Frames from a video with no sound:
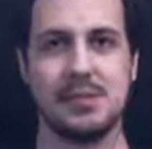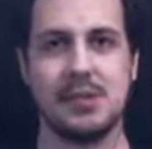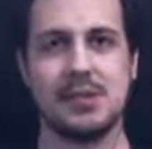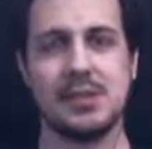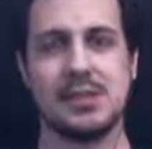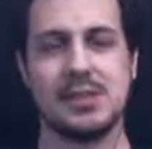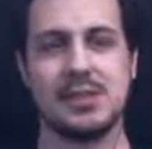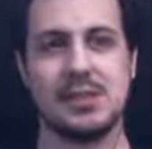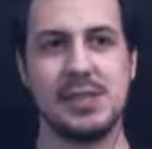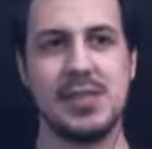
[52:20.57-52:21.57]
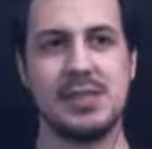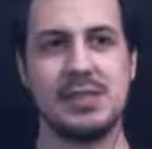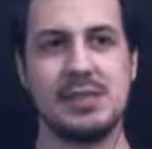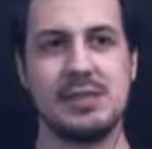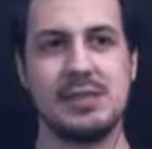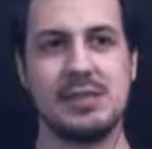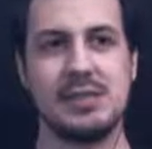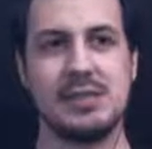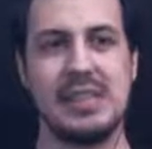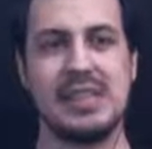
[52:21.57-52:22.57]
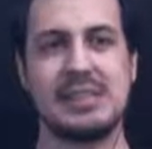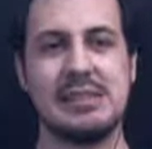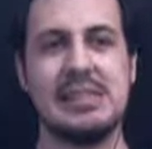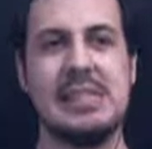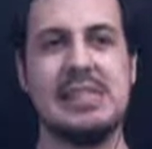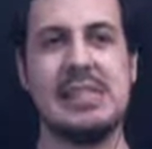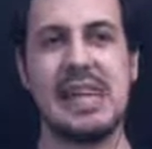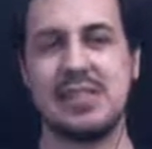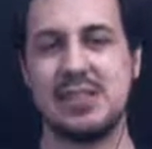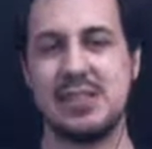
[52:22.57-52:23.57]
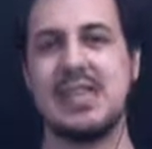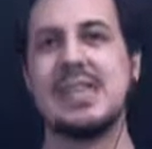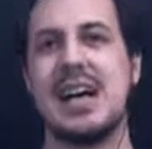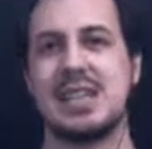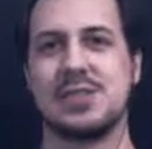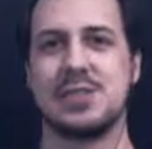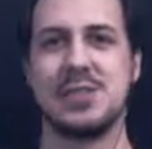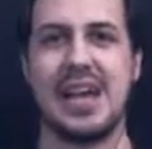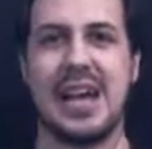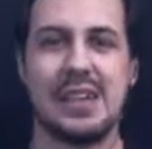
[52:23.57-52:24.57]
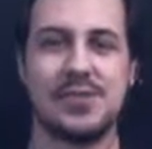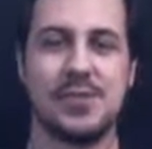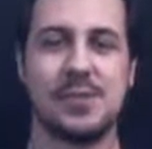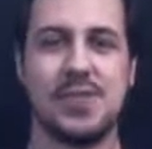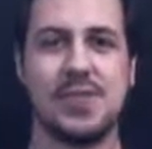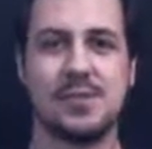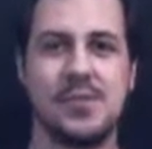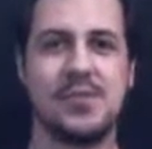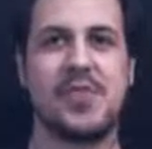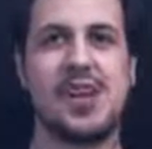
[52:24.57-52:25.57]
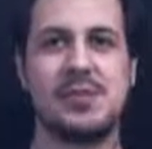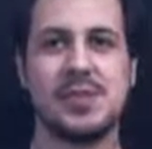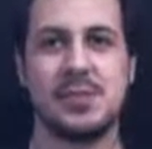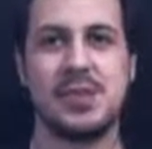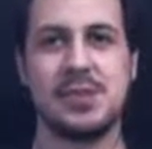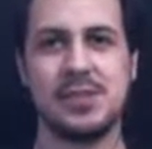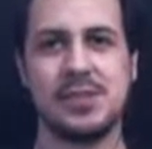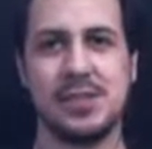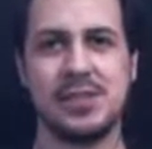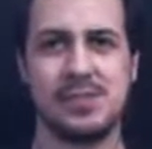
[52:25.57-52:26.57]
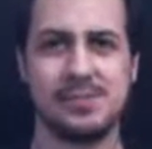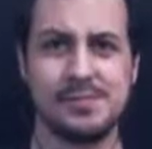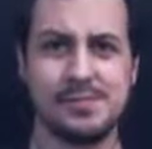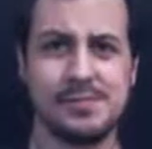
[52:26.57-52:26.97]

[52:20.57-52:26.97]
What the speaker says: That's what it was. But yeah, he dies. So he dies from that, from the fight between him and Strange.